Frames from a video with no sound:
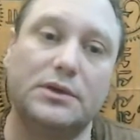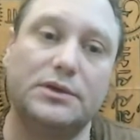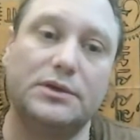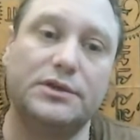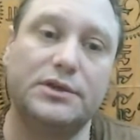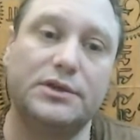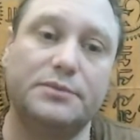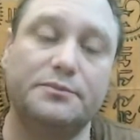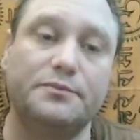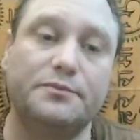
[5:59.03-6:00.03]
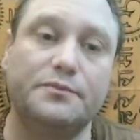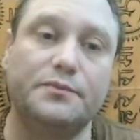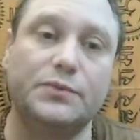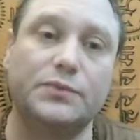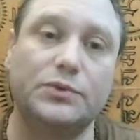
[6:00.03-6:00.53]
Yeah.
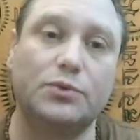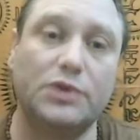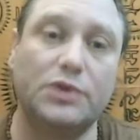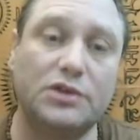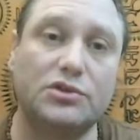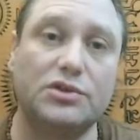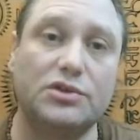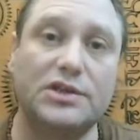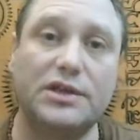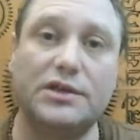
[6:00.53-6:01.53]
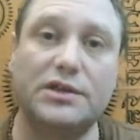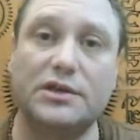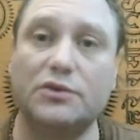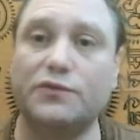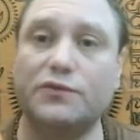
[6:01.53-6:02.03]
What else to say? Yeah,
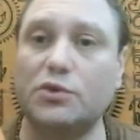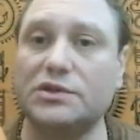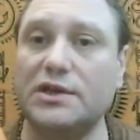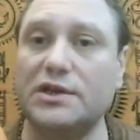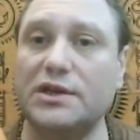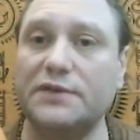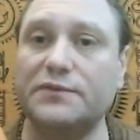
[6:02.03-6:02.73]
of course I have